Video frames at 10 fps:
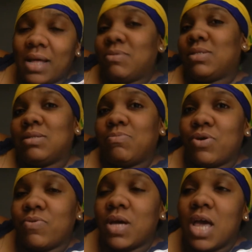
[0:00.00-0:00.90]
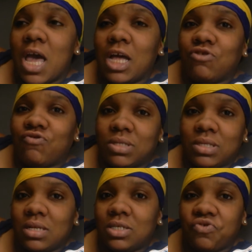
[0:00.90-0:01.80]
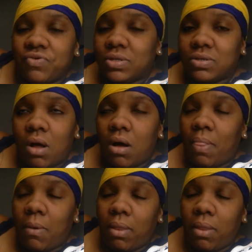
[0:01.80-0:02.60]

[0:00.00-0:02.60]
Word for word: It was this point when Tristan, Tristan, um,